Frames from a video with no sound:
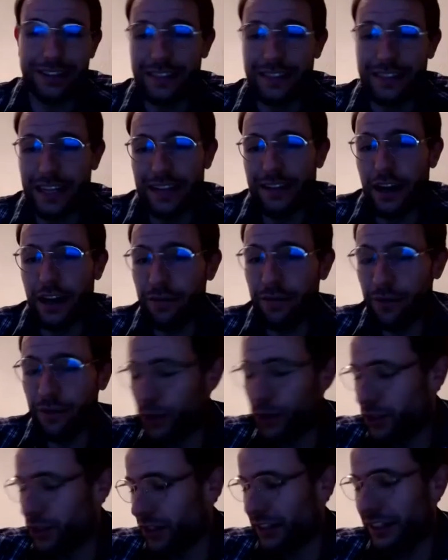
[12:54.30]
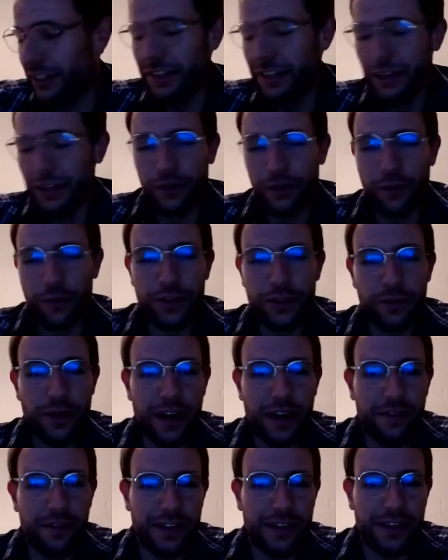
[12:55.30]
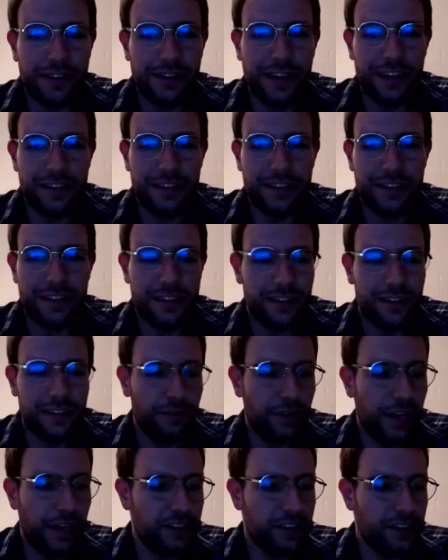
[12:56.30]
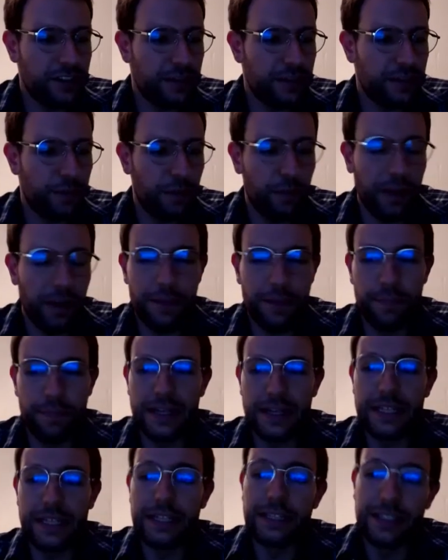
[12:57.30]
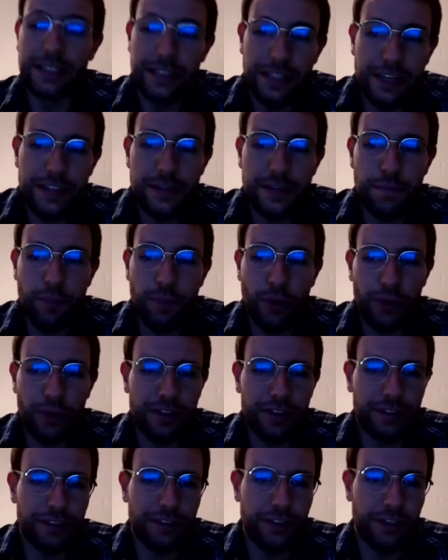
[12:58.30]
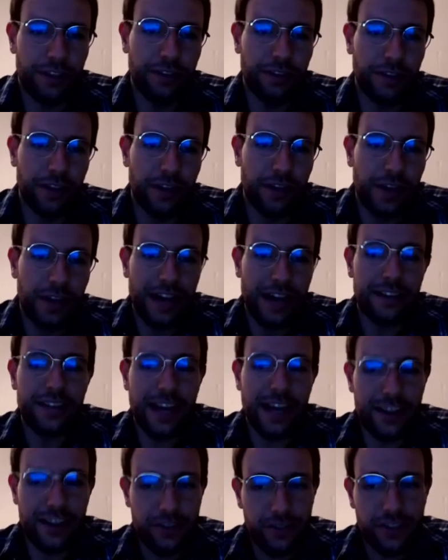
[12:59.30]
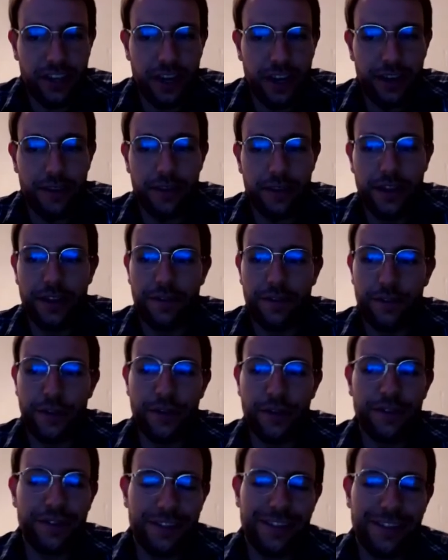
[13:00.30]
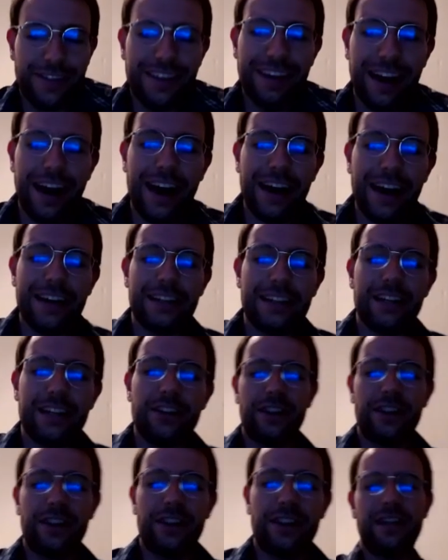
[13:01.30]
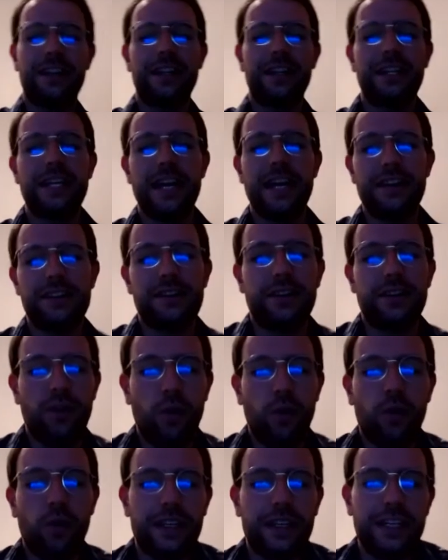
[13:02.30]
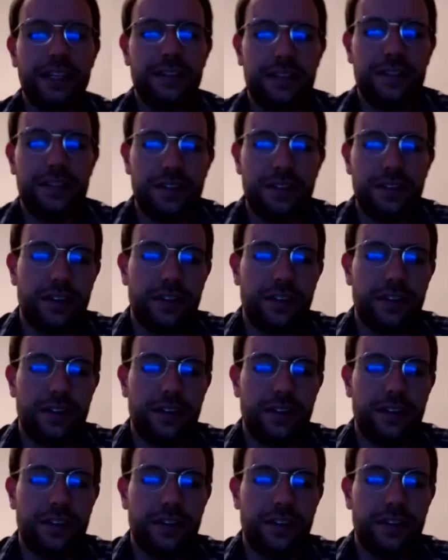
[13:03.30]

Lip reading: And unfortunately, we do have a tentative relationship with Pi, but it's important, as you said, the idea at the end of the day is the court needs to